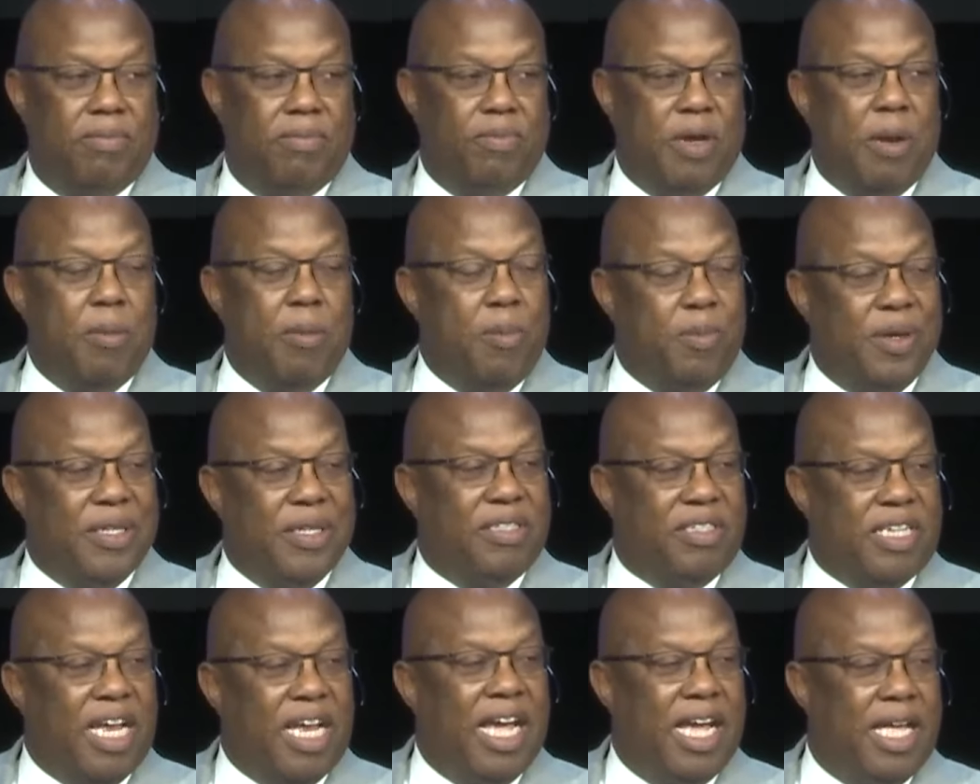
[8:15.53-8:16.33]
People been
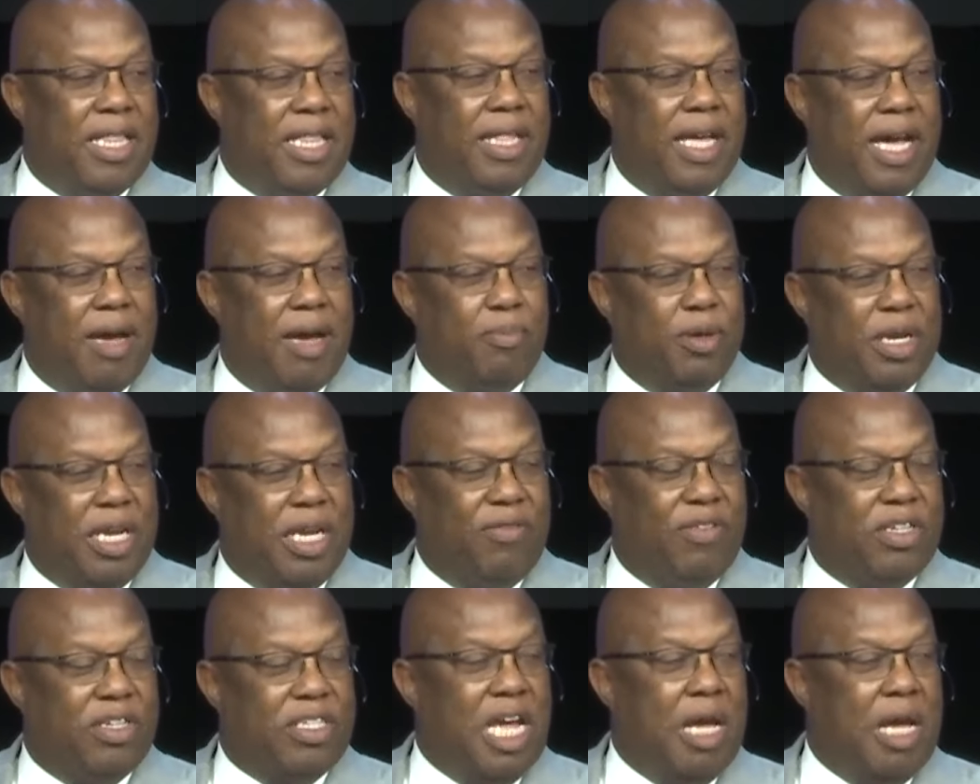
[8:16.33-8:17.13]
saying that, but
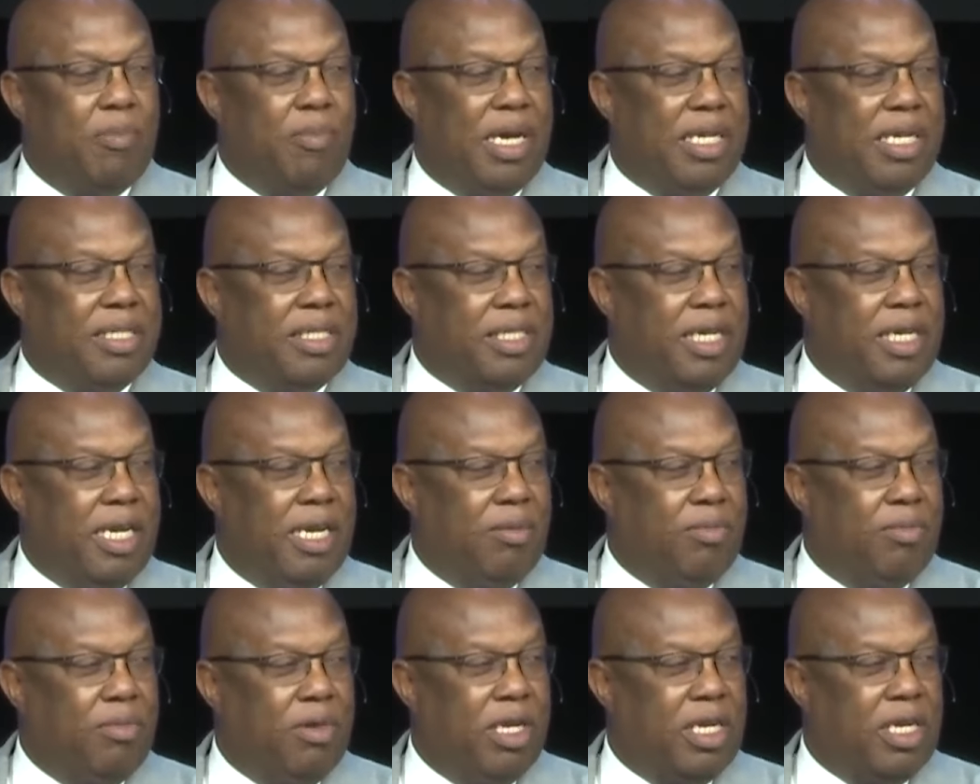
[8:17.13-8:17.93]
every time I see
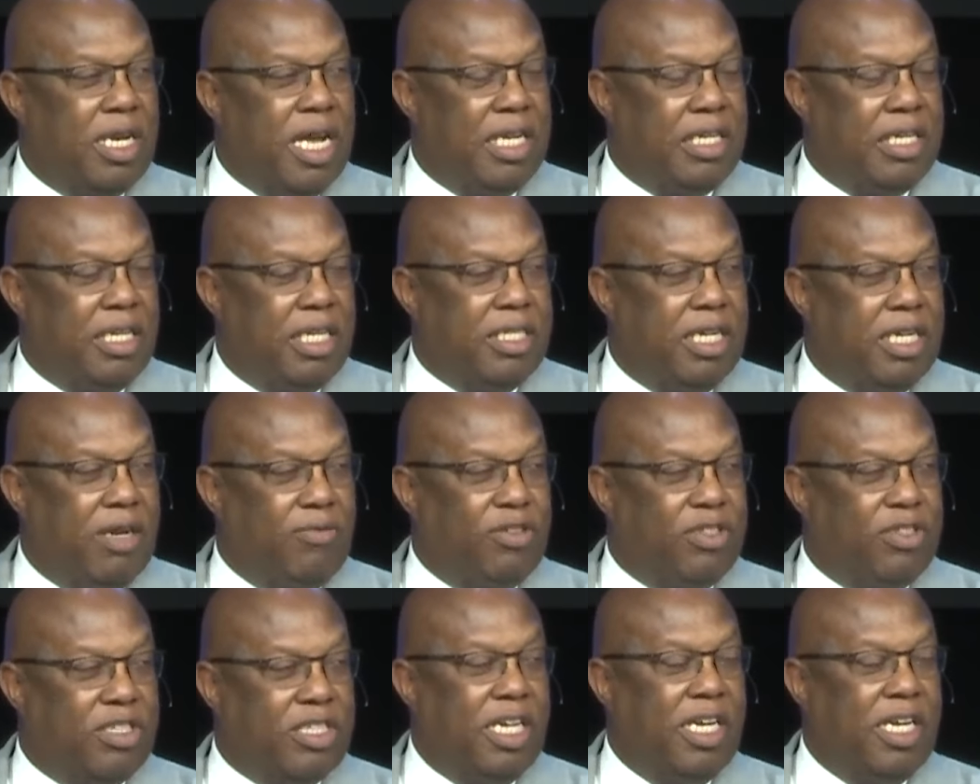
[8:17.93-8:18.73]
them, it looks like the
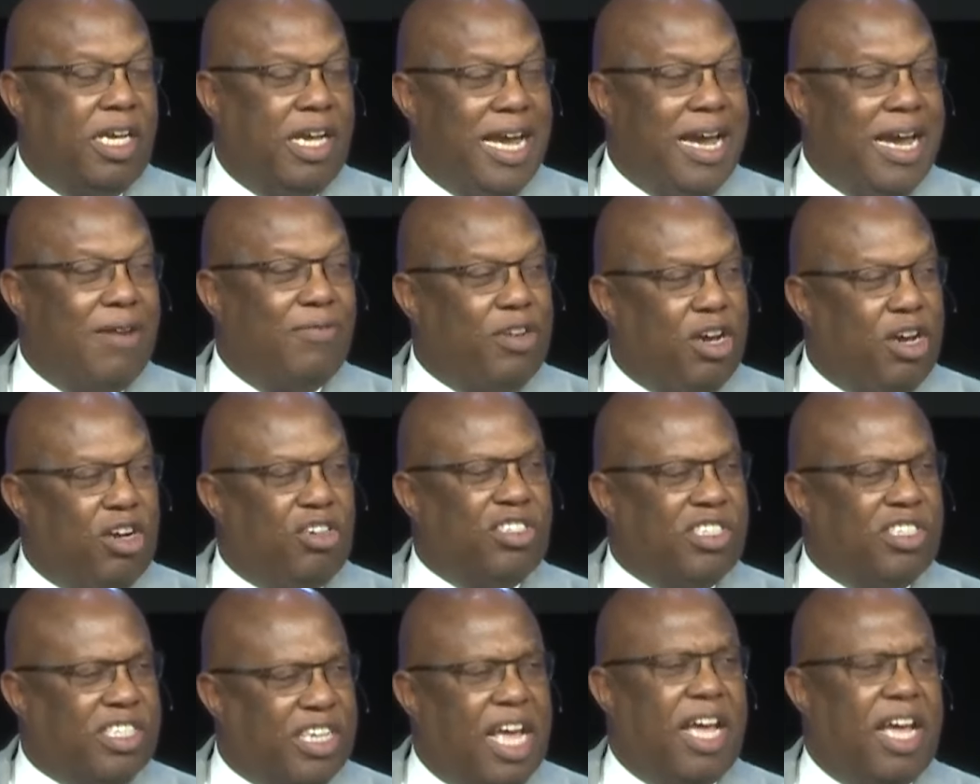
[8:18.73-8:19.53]
devil still have their
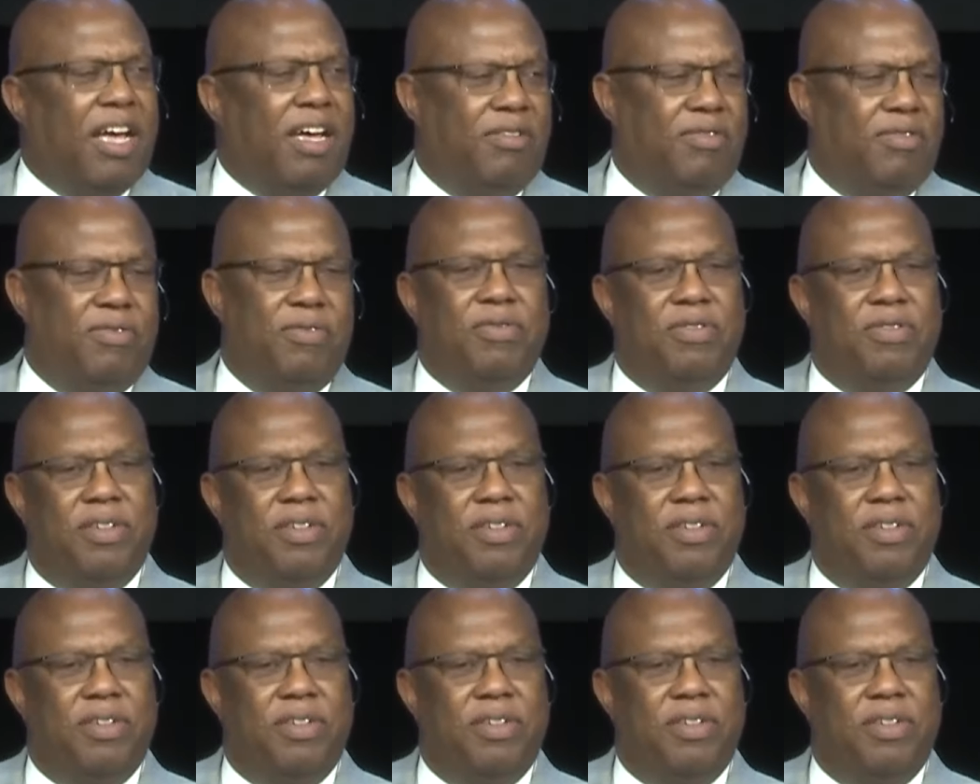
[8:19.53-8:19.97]
stuff.